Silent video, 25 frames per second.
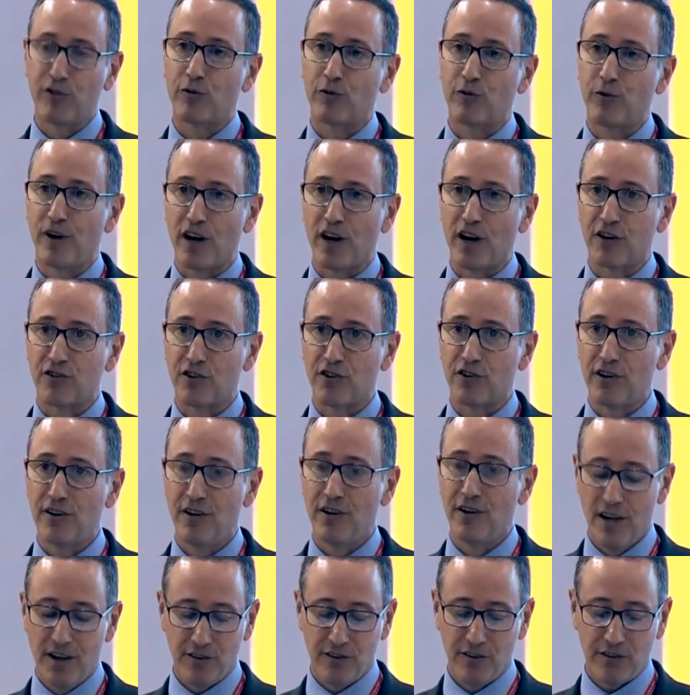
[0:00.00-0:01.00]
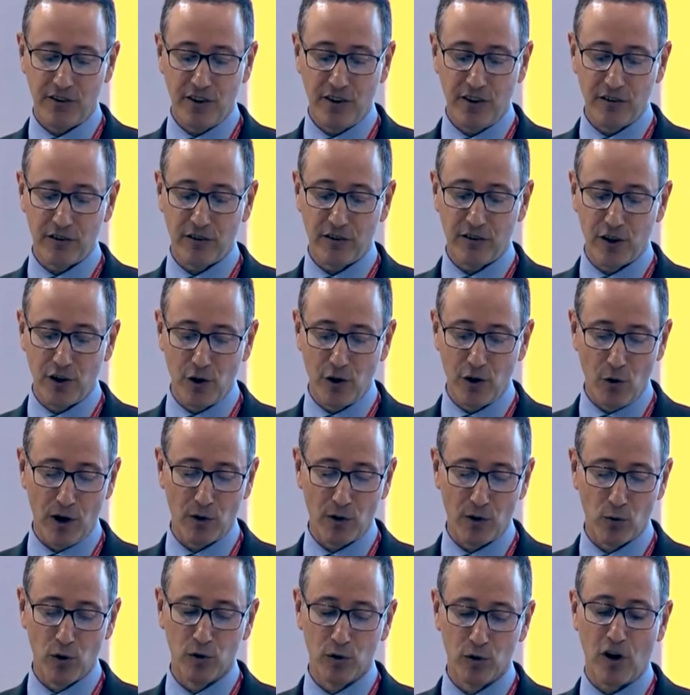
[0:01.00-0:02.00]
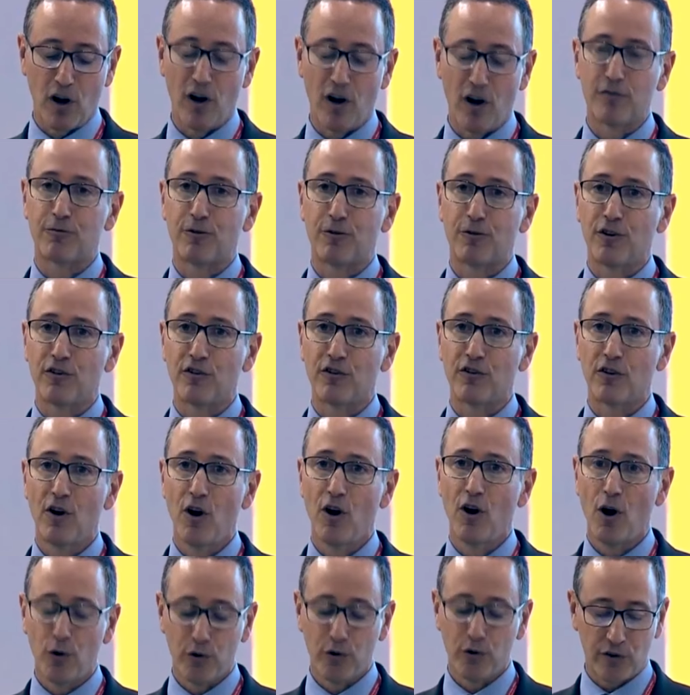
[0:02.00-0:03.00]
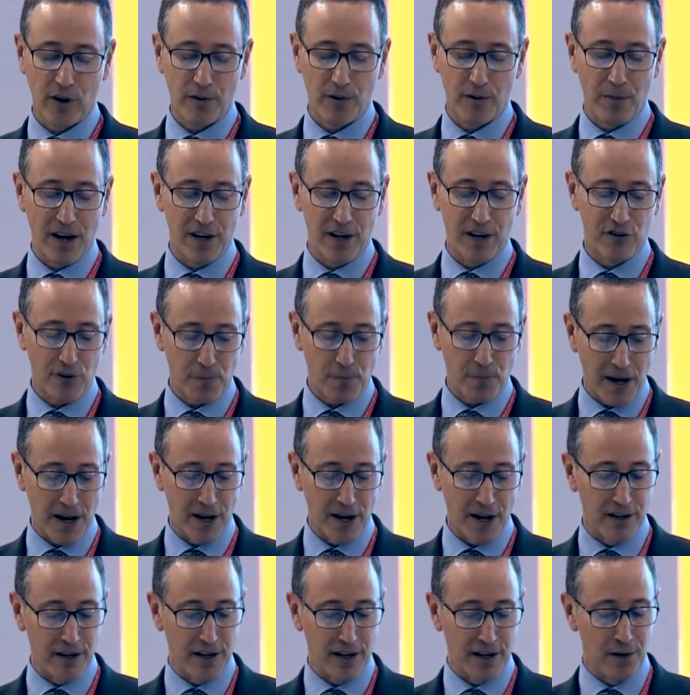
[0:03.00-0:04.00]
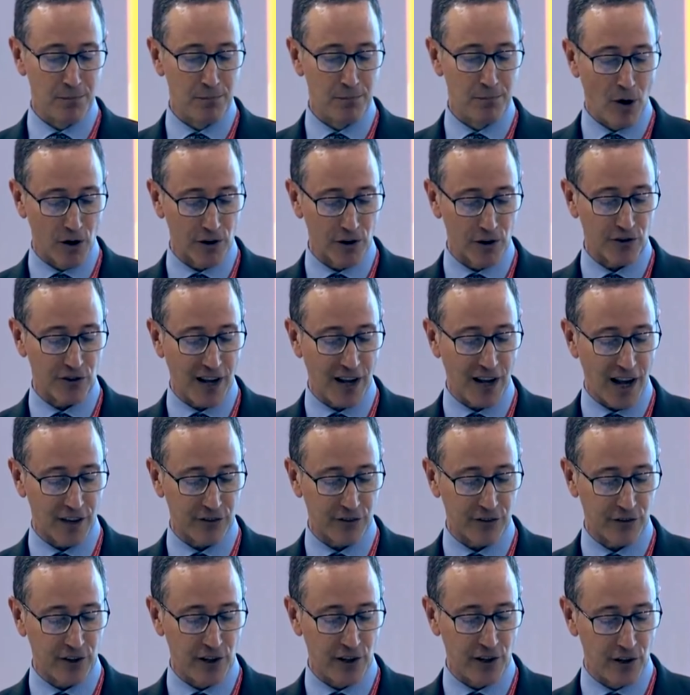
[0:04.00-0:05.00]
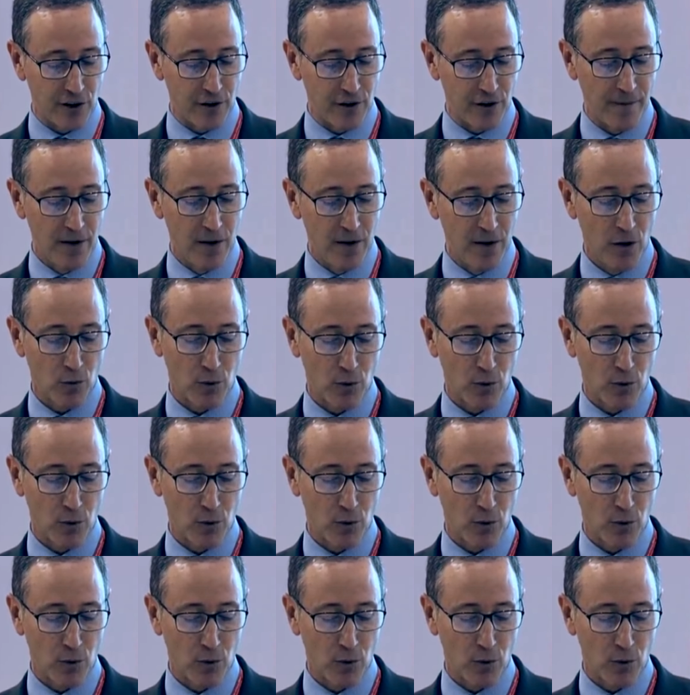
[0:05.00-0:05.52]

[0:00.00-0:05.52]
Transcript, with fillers: Risk Reduction since the UN World Conference hosted by Japan in March last year,